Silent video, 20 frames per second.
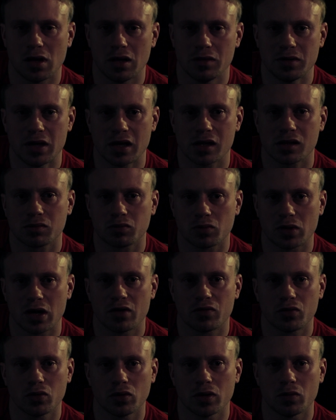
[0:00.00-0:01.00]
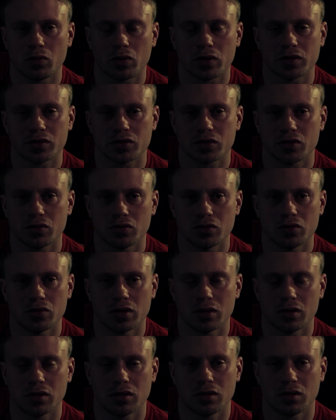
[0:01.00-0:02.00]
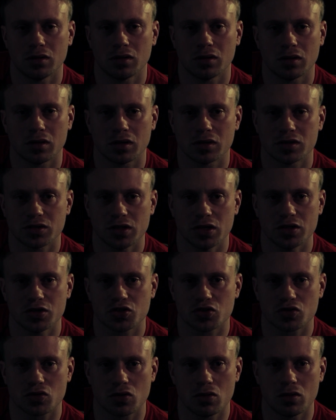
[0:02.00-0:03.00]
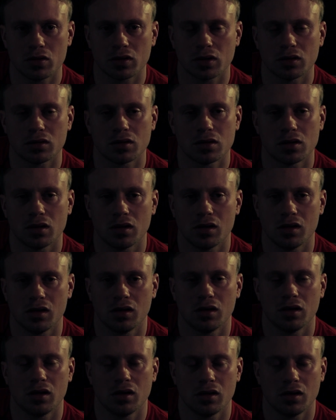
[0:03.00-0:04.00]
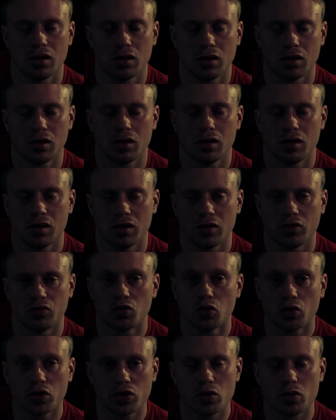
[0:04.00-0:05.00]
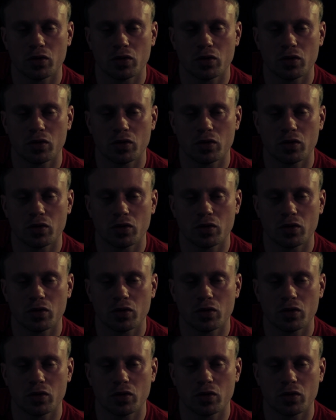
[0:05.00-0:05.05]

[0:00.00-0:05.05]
that's when I really wanted to stay strong and really knew